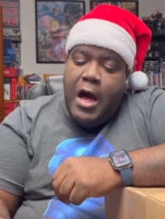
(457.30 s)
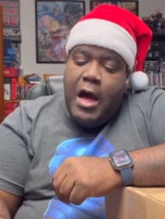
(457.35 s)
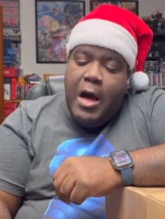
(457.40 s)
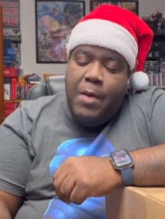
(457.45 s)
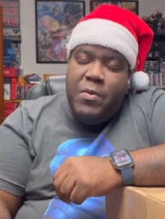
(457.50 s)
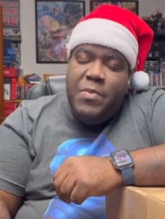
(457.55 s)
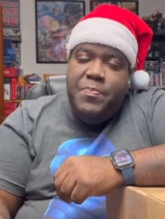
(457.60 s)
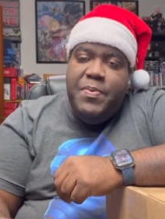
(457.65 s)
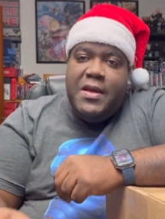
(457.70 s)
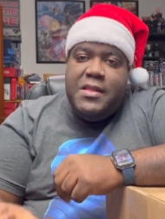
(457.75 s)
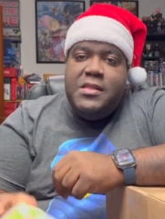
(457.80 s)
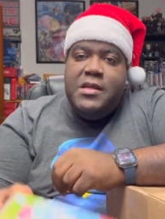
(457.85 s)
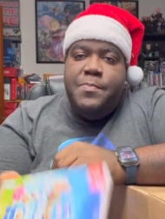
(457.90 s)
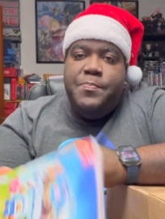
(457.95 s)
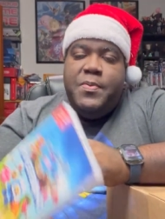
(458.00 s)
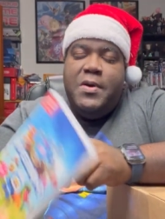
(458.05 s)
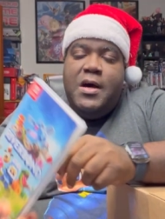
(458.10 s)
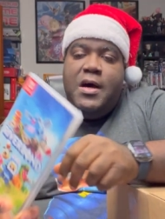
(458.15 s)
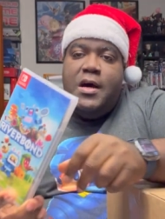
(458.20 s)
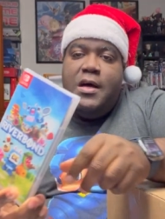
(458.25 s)
We picked up,
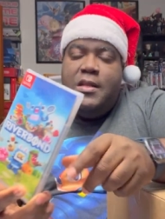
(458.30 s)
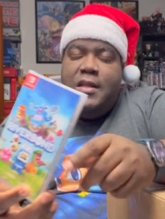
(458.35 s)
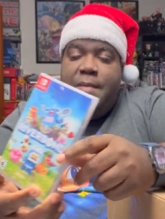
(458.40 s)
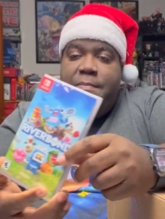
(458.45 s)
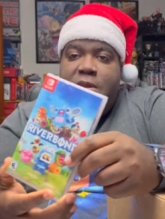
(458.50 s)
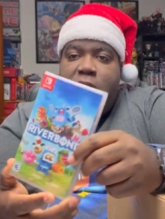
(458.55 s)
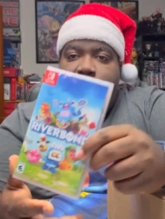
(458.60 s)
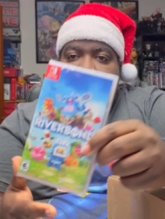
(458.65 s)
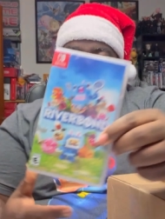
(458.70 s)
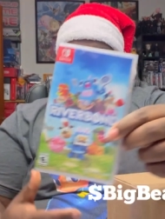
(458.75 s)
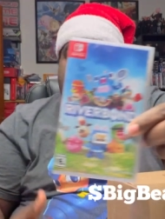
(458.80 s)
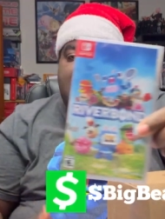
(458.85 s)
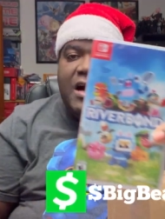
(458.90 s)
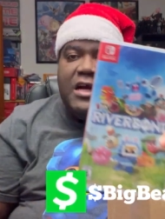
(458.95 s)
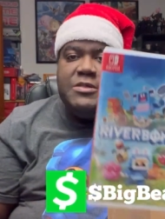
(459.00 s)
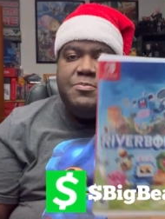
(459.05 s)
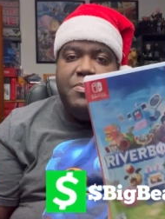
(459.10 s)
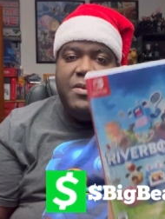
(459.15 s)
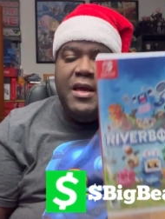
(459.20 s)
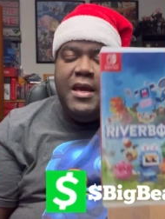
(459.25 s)
let me know if you
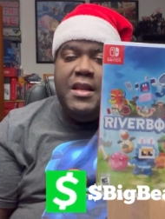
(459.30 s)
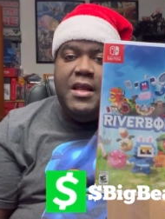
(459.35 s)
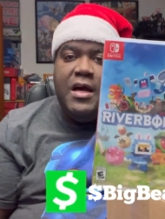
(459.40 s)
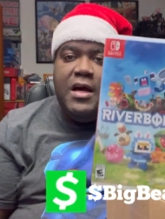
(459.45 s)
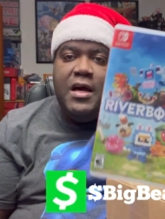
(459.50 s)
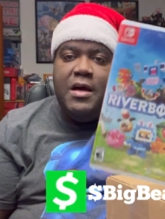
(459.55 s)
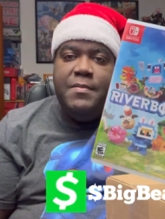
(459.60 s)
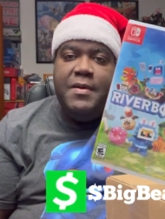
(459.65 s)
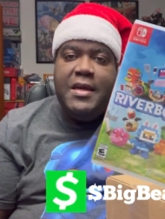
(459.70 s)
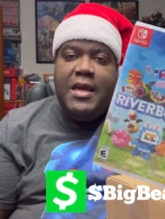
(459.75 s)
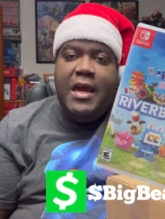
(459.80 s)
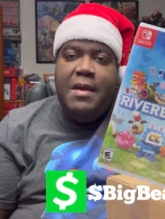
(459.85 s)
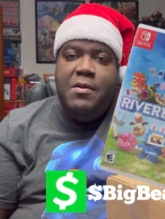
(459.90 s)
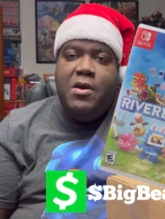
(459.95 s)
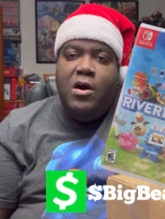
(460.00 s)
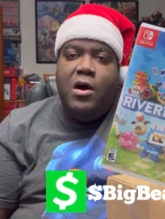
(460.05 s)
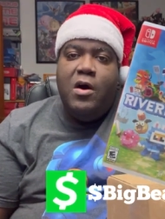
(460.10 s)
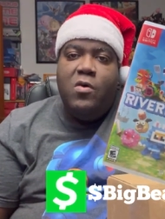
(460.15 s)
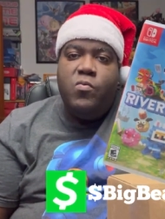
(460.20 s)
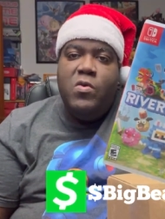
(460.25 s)
guys played a game
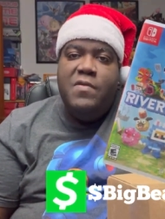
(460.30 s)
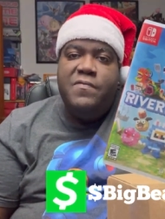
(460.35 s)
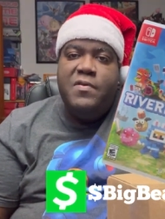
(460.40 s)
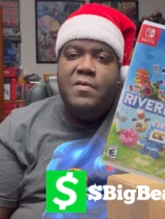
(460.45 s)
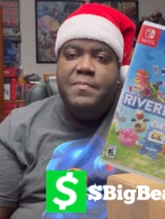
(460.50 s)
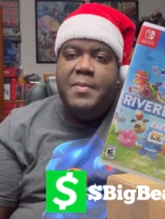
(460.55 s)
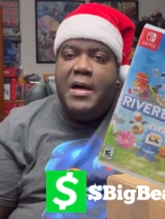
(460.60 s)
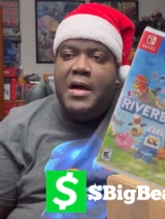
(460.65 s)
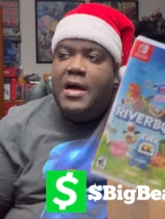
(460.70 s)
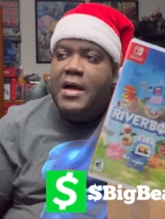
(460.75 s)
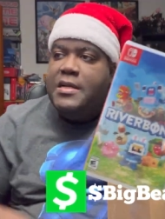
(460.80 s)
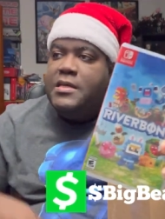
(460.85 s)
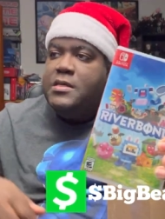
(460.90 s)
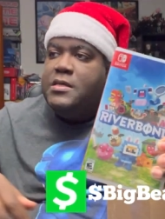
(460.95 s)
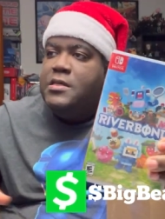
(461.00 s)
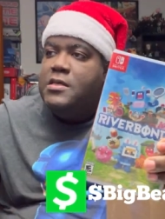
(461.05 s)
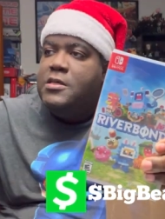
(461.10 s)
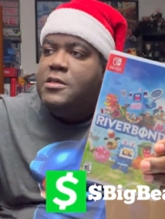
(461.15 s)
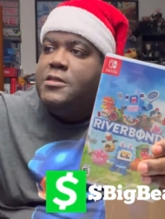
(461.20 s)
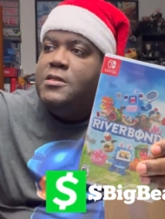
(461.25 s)
called River Bond.
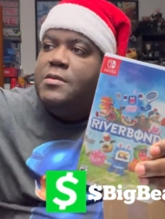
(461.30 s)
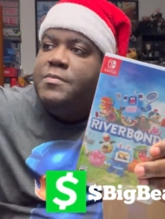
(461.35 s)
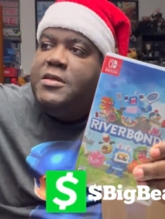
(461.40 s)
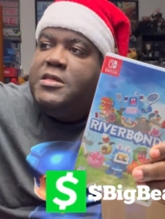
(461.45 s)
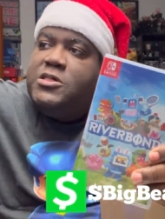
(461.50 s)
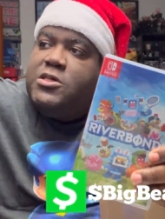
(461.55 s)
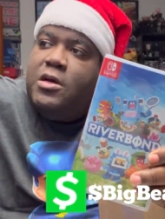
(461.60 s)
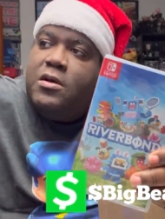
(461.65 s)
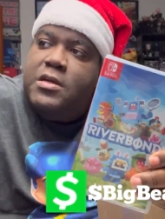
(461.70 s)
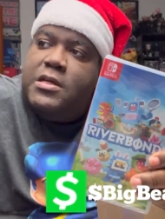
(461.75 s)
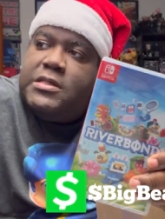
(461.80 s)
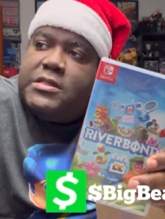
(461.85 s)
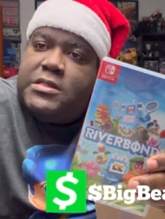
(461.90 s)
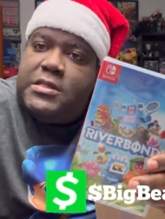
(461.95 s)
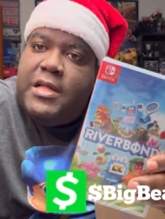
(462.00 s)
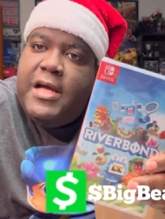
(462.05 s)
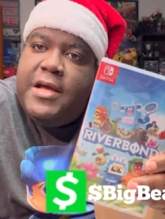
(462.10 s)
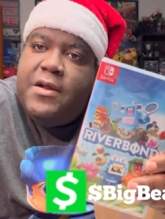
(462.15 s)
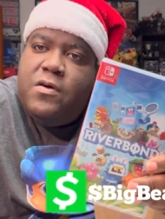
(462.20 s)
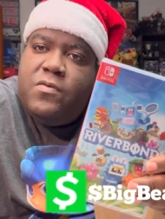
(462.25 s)
Let me turn this
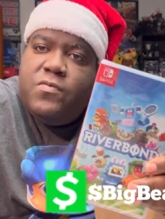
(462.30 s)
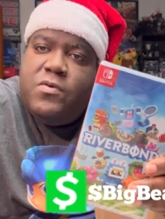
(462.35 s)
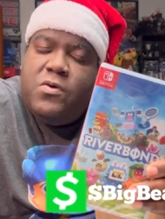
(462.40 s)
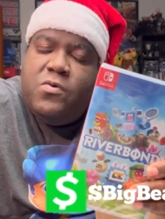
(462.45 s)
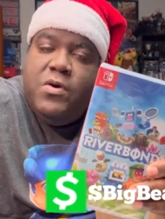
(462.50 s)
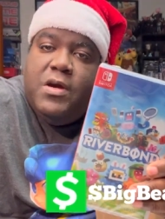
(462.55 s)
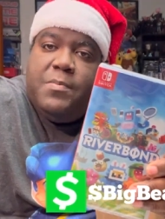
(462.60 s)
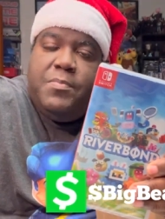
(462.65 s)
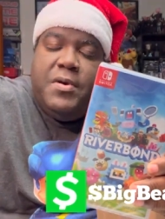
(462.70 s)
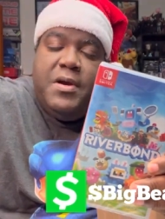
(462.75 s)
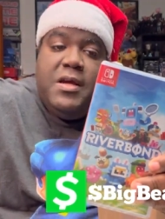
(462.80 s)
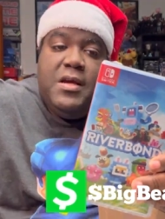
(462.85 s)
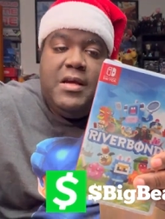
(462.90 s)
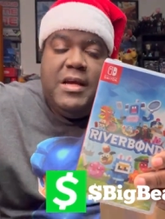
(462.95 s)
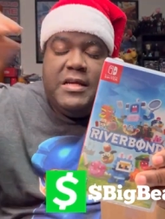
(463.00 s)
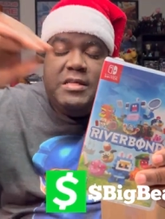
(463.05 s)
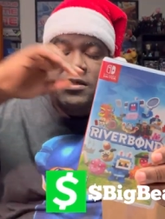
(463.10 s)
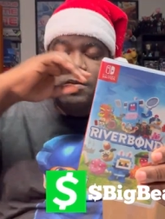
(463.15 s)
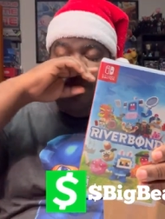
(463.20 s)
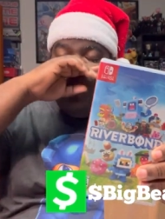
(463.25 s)
light on real quick, bring you guys some